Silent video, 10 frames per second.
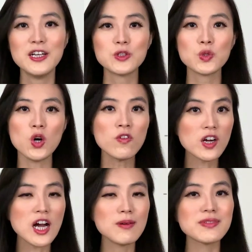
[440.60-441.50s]
To
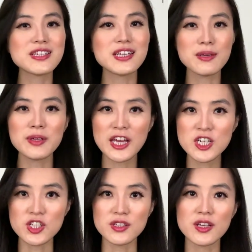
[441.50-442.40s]
overcome this
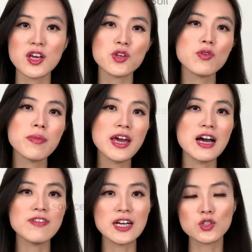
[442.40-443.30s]
limitation, you may
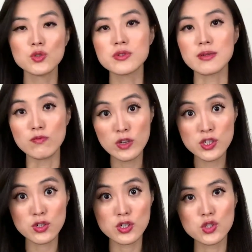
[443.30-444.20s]
have had to do some
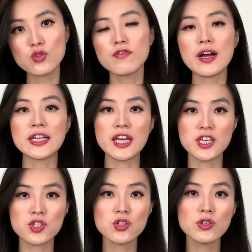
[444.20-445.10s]
research to find an
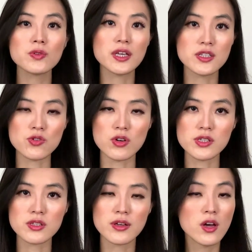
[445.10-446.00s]
external data source,